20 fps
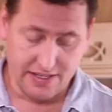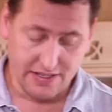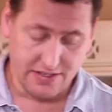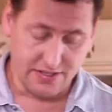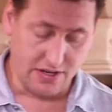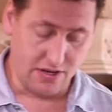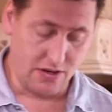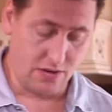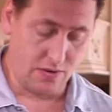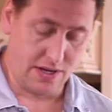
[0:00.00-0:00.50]

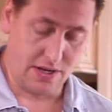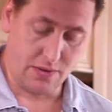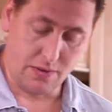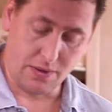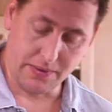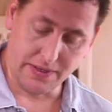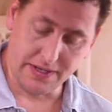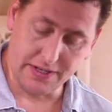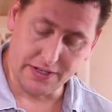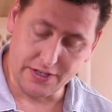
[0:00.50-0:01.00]
So uh,
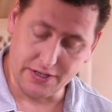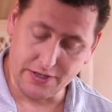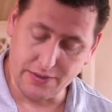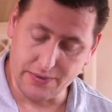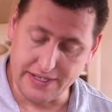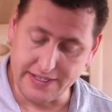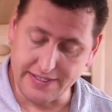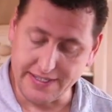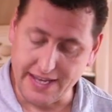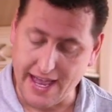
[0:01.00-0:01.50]
what we're gonna
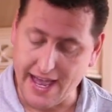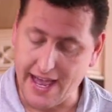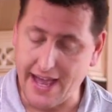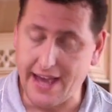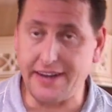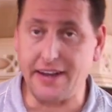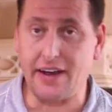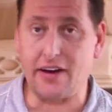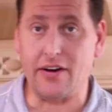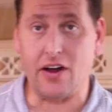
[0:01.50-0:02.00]
do is
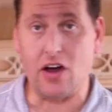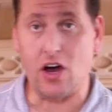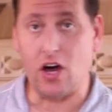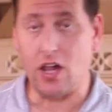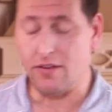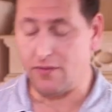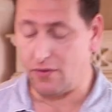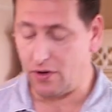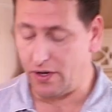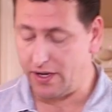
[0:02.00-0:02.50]
add our
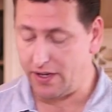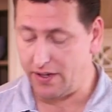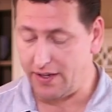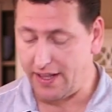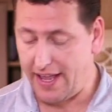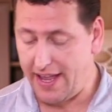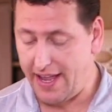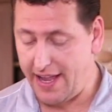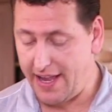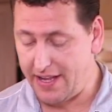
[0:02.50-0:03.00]
olive
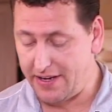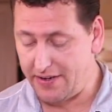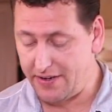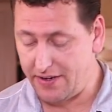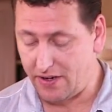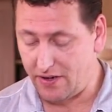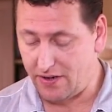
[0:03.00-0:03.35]
oil and